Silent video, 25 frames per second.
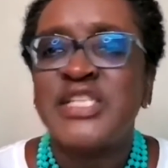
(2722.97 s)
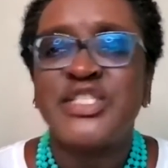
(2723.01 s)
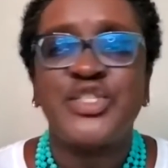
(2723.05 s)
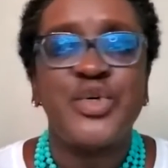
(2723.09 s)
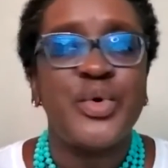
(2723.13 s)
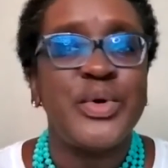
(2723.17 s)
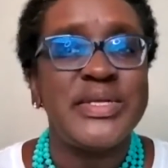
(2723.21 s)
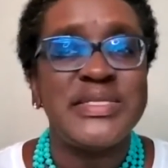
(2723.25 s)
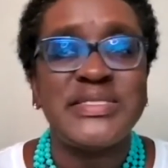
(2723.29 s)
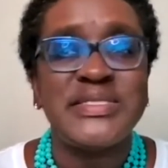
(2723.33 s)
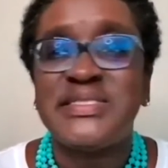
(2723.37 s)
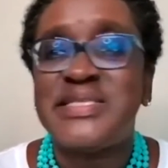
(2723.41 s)

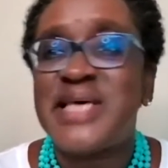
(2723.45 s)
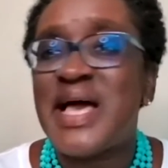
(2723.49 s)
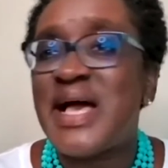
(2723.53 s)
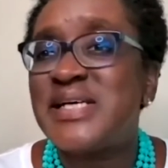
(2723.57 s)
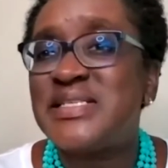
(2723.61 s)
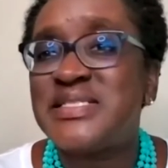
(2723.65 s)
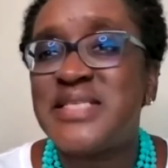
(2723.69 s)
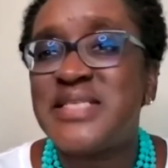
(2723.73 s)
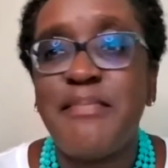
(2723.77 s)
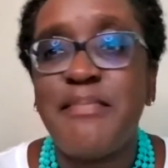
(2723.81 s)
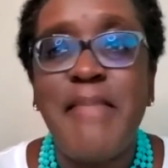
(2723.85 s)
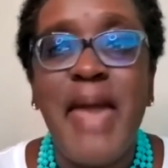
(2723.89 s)
So it
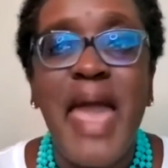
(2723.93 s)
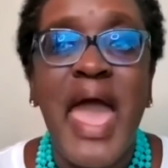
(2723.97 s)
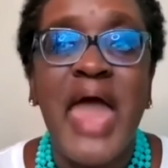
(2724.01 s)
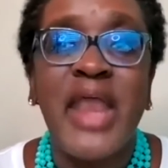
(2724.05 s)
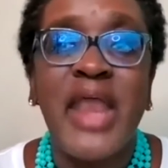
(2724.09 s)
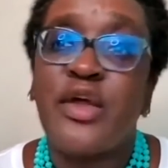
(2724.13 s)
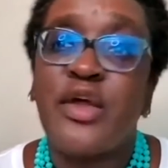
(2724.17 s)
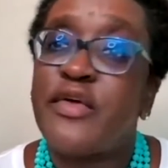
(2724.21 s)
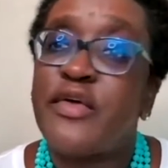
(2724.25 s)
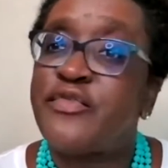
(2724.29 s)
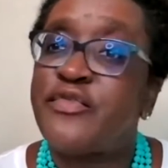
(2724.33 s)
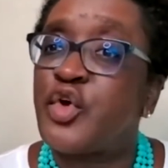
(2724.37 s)
doesn't
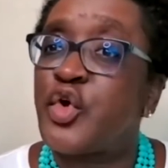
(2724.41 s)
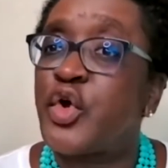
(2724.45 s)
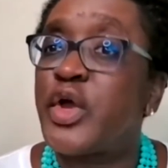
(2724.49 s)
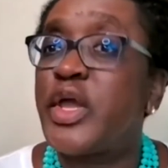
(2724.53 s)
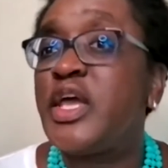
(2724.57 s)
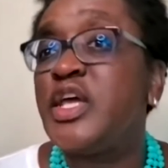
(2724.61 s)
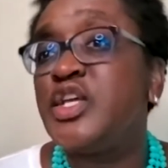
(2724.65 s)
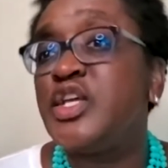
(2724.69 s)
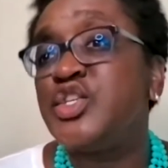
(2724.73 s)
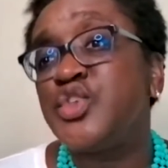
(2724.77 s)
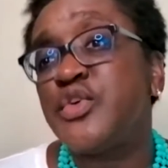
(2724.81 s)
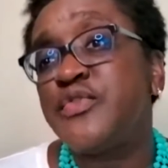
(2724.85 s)
matter if
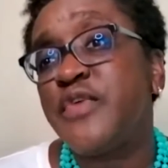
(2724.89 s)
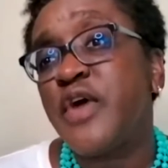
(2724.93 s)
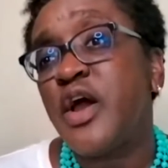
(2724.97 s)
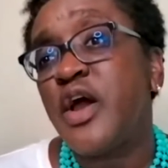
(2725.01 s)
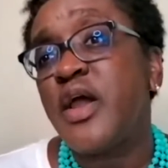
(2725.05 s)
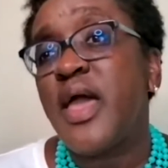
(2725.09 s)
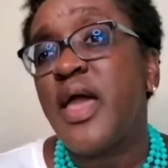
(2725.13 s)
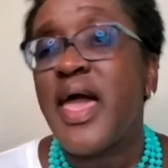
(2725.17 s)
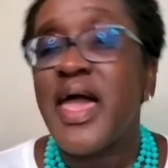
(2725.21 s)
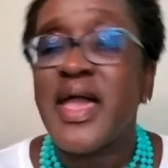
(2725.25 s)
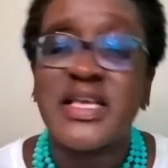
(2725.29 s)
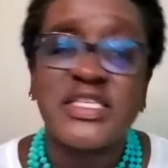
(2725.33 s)
you're
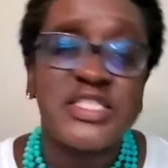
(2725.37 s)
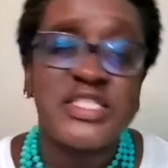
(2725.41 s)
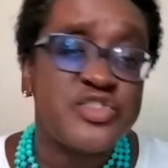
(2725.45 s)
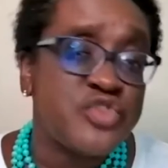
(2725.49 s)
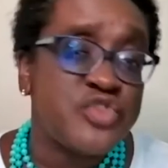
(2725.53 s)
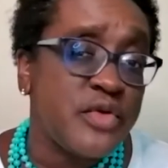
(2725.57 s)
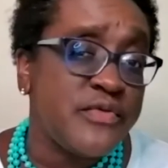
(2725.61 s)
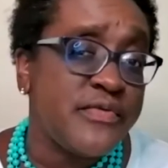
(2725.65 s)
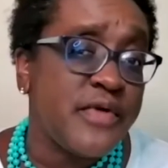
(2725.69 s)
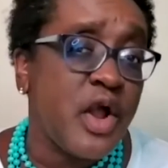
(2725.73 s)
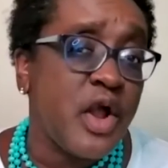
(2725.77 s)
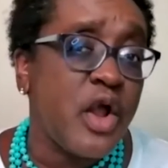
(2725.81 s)
introvert,
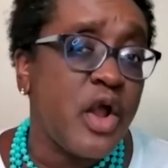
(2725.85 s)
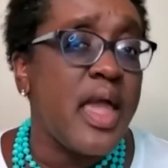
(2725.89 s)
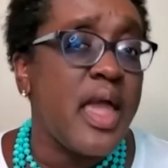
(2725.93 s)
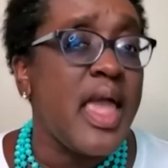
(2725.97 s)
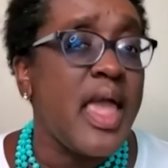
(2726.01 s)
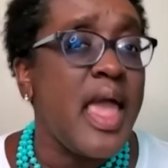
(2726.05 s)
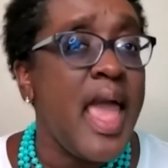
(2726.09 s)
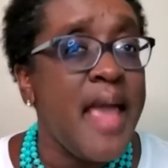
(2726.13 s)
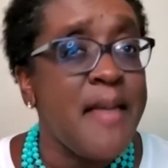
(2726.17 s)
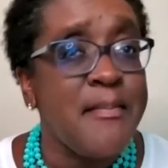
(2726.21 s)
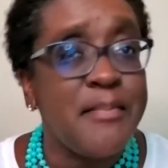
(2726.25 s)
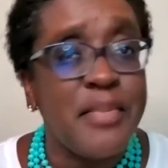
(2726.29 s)
extrovert,
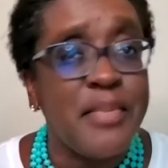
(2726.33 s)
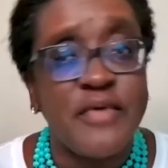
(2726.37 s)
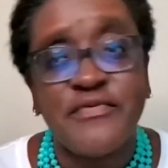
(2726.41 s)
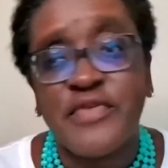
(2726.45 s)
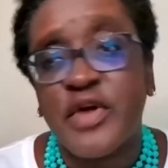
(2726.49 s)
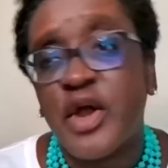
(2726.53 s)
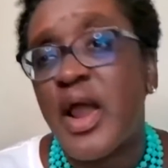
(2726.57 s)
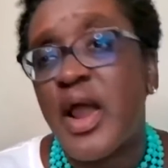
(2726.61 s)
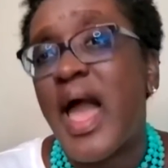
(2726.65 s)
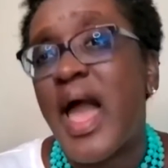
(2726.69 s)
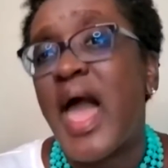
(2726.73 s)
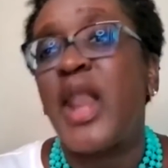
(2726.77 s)

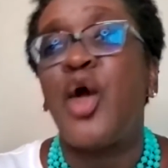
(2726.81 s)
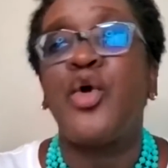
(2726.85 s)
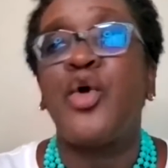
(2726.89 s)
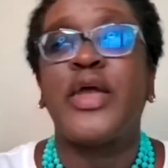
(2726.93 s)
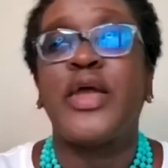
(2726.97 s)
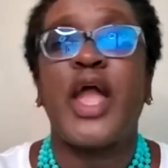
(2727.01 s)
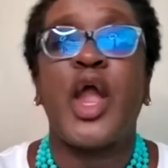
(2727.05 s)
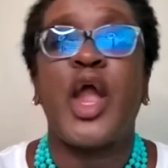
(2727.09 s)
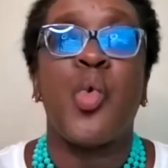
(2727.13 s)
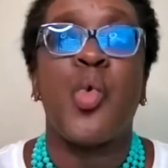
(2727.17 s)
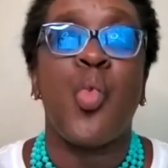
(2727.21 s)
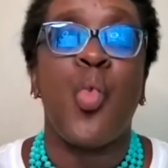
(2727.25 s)
ambivert, I
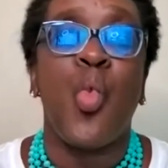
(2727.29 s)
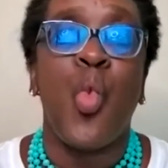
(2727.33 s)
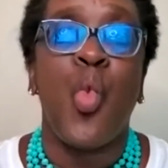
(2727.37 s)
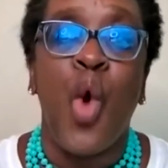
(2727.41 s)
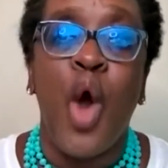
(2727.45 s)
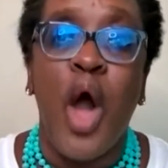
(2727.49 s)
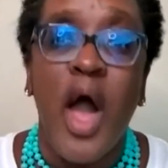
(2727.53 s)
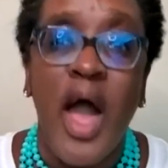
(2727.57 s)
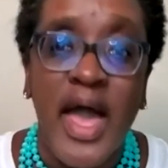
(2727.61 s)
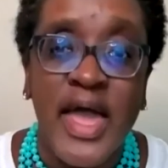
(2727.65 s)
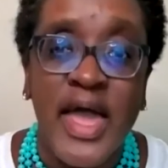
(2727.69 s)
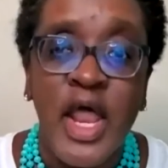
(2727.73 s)
don't care
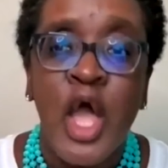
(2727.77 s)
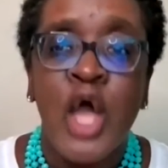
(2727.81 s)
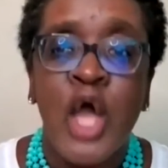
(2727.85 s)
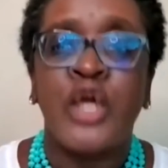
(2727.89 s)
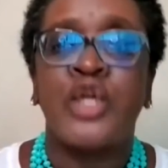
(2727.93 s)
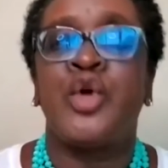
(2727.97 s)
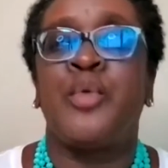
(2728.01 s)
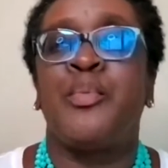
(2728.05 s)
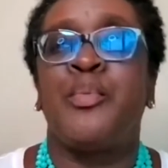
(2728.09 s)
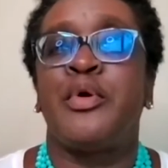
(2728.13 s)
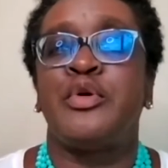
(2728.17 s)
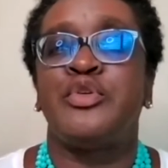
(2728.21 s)
what
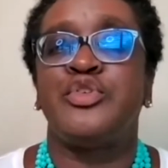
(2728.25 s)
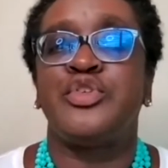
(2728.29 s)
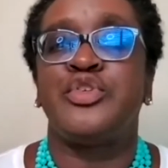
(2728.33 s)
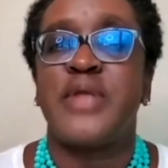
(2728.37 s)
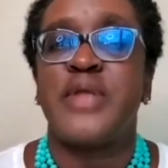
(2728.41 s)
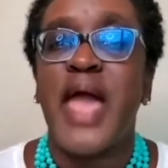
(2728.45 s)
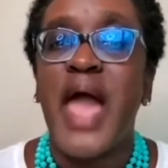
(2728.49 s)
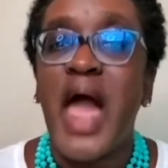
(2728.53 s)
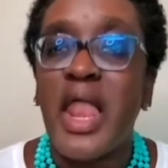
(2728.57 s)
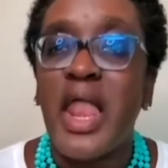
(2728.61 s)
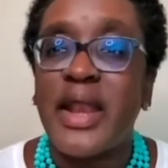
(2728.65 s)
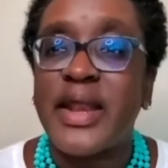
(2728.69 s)
your
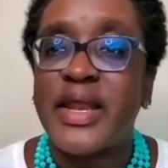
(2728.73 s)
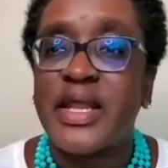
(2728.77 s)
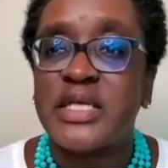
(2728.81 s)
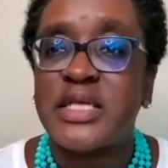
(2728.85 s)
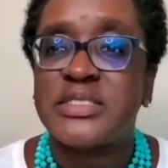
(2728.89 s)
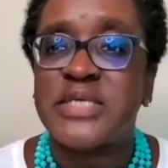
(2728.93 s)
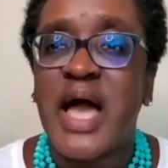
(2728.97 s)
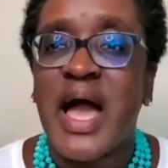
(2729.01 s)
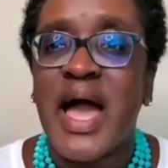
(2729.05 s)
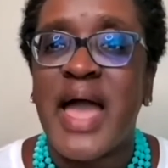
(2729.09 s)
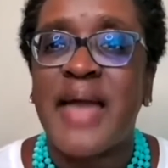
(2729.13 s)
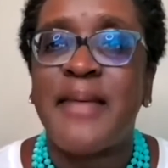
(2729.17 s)

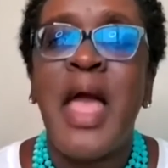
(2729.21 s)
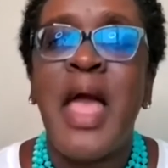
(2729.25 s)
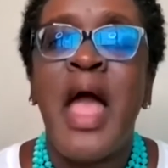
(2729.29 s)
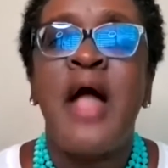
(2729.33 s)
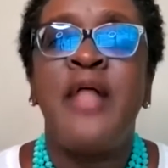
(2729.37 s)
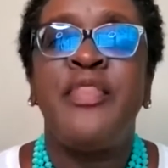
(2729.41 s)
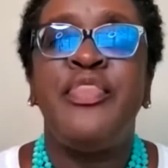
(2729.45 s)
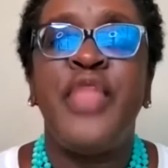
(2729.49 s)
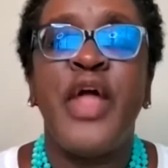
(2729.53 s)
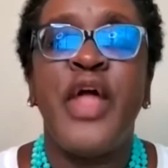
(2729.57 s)
personality type,